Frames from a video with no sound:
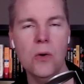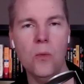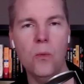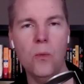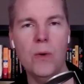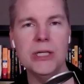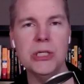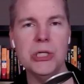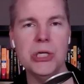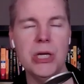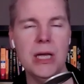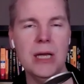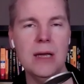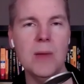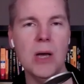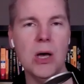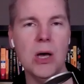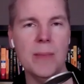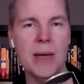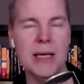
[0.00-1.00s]
which
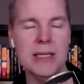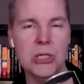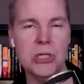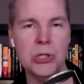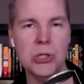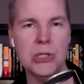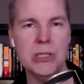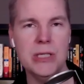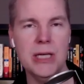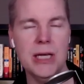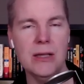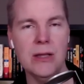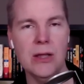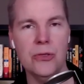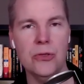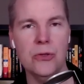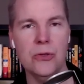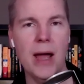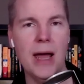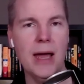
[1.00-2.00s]
email messages in the
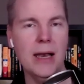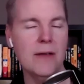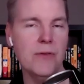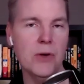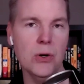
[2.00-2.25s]
thread,